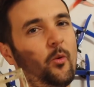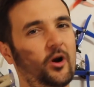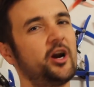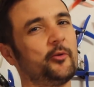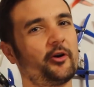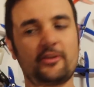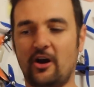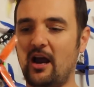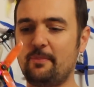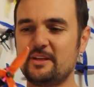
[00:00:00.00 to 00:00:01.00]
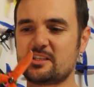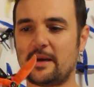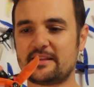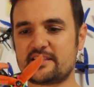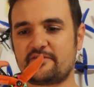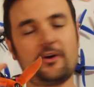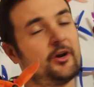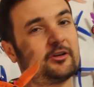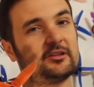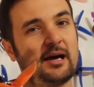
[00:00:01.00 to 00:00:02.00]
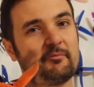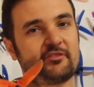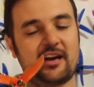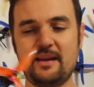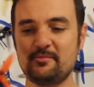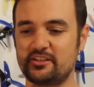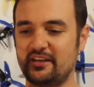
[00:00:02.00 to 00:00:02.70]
Want to know what all the hype is about these vertical arm frames,